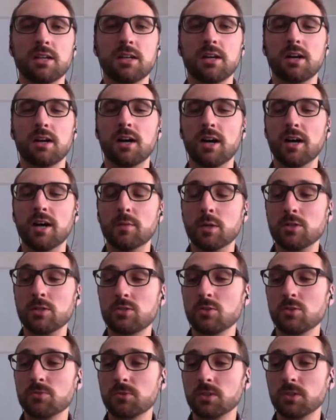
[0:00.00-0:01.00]
And
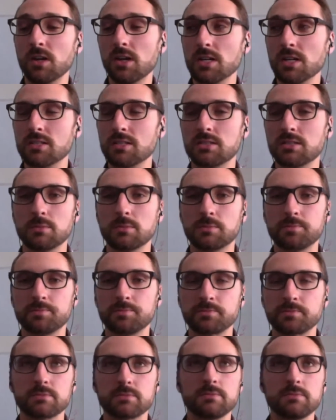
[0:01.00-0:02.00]
so for us,
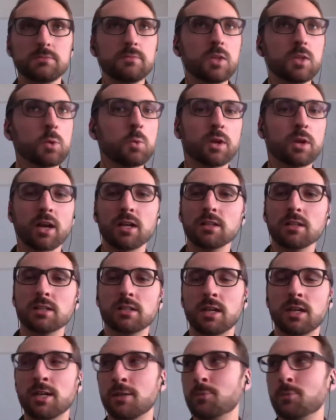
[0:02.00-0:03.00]
when
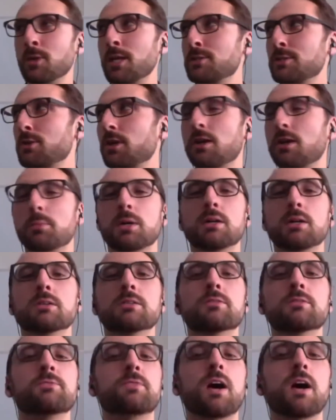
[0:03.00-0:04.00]
I talk about the
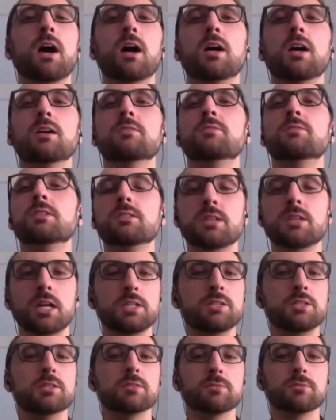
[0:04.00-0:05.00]
5 and
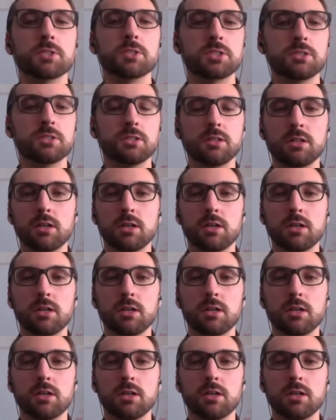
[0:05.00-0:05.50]
10-year vision,